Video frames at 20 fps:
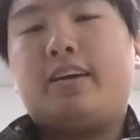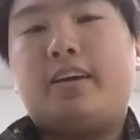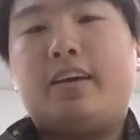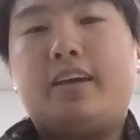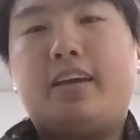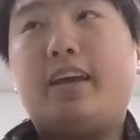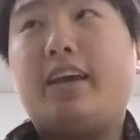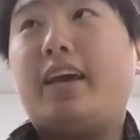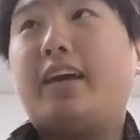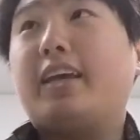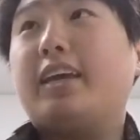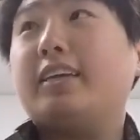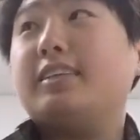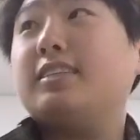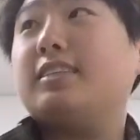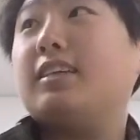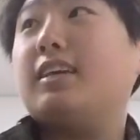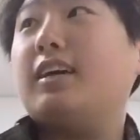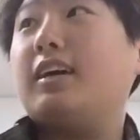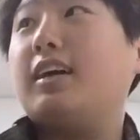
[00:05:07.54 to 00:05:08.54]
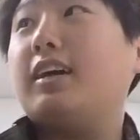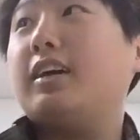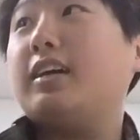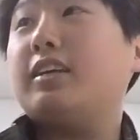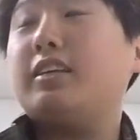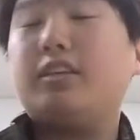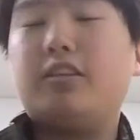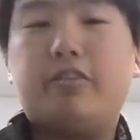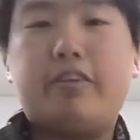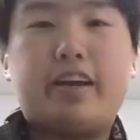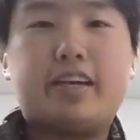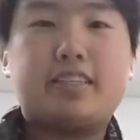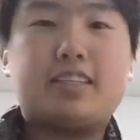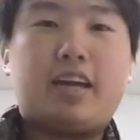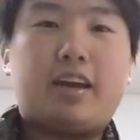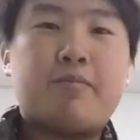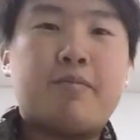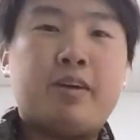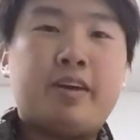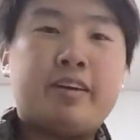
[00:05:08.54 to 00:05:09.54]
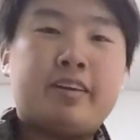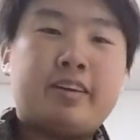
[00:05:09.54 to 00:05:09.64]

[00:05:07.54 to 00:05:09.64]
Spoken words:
yeah, I guess till next time.